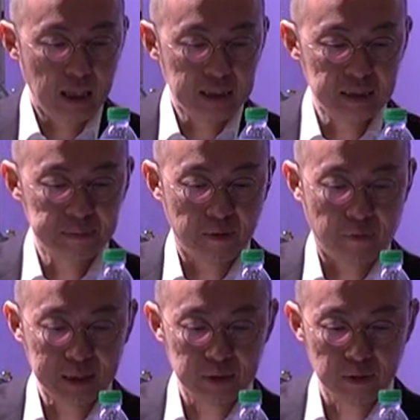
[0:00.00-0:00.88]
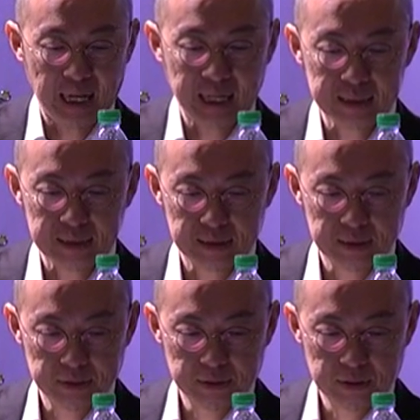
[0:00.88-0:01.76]
In terms of rental gains,
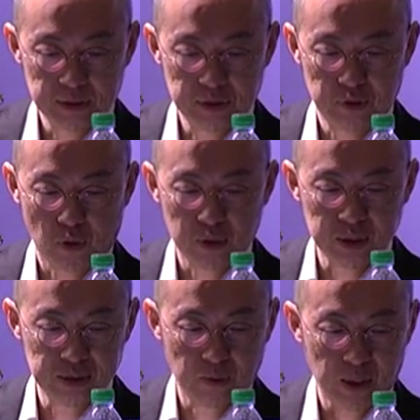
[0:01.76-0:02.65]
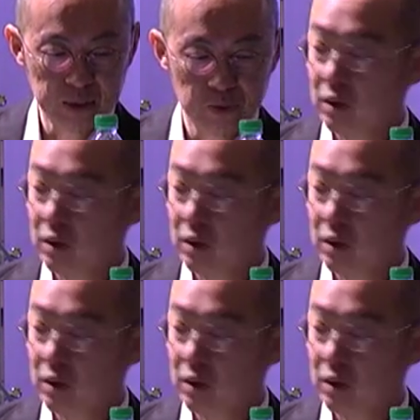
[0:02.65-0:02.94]
the strongest gain